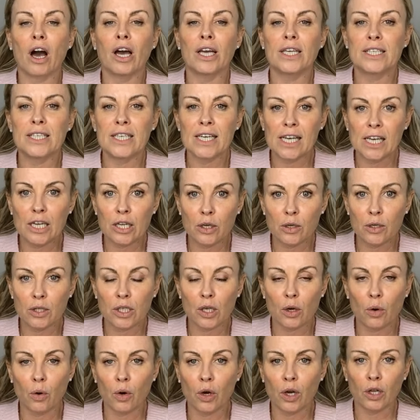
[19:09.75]
Ideally use
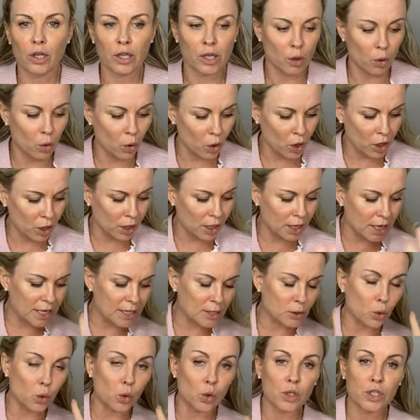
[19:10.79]
the oil. The oil
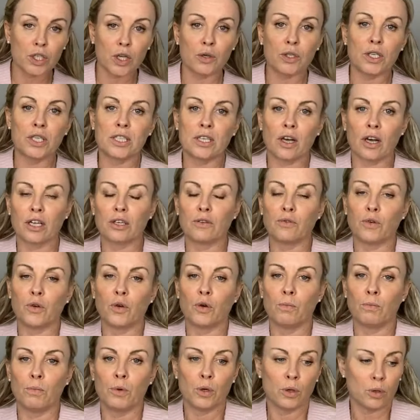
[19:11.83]
is also designed for
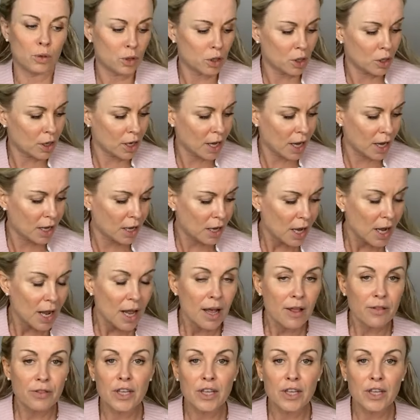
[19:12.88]
your mood, okay?